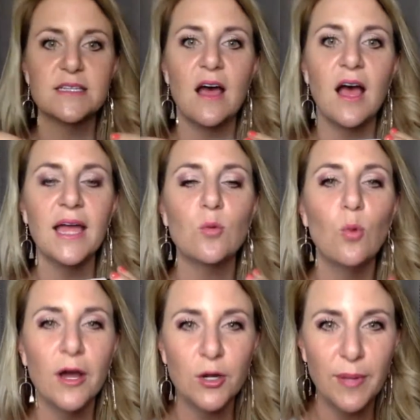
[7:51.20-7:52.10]
not
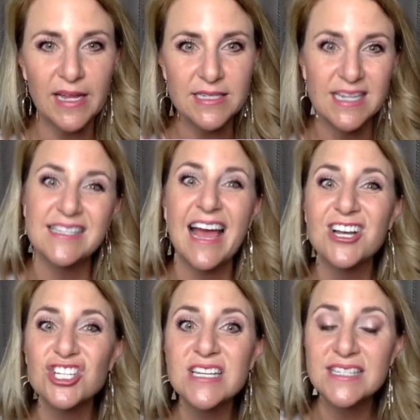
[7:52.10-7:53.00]
water based, it's
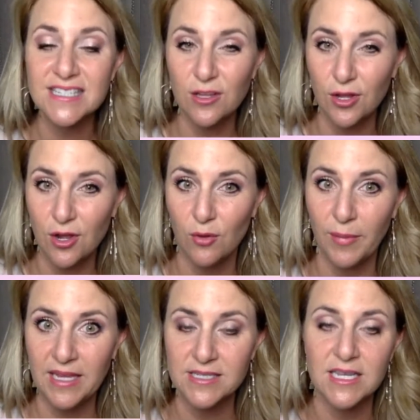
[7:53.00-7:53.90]
actually silicone
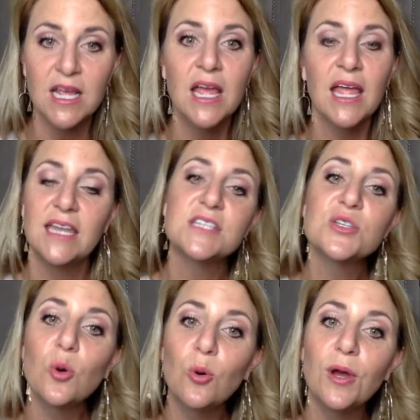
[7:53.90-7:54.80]
based. It
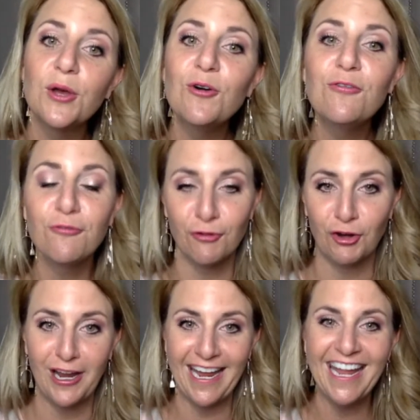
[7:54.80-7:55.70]
is oil
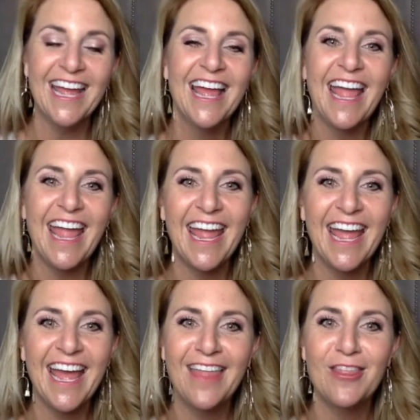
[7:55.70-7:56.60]
free.
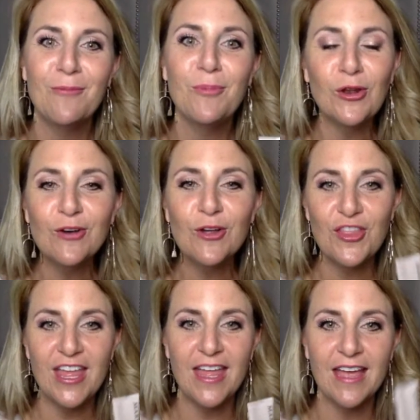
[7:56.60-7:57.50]
And the beautiful
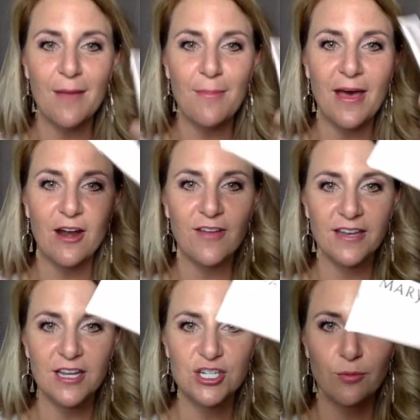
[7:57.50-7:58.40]
thing about our
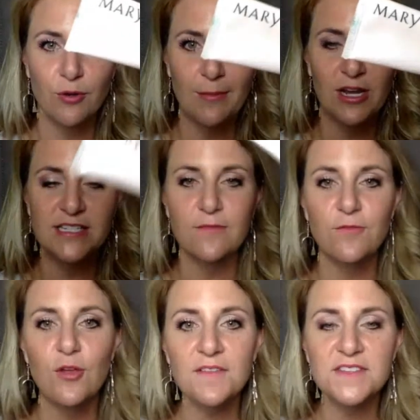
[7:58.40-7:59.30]
foundation primer is if
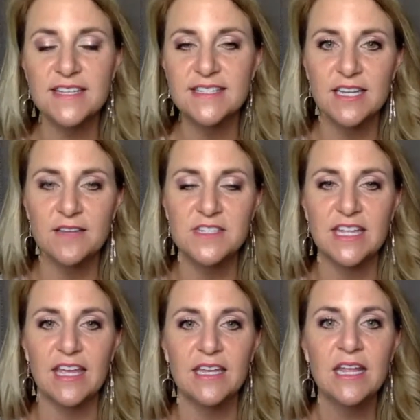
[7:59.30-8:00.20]
you have sensitive
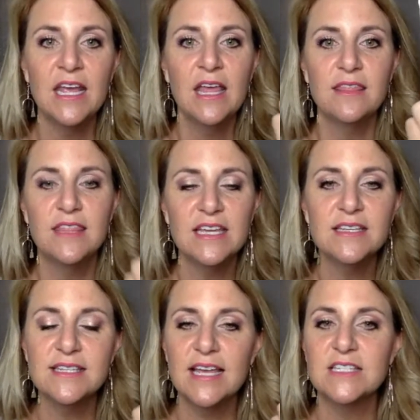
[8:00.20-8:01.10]
skin,
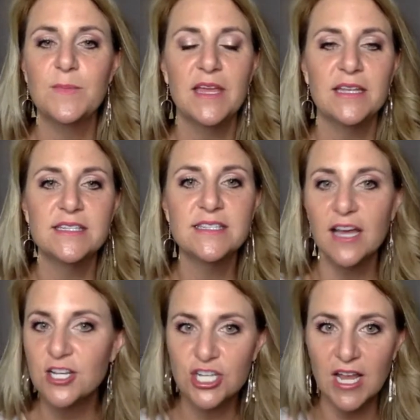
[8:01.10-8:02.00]
this has been such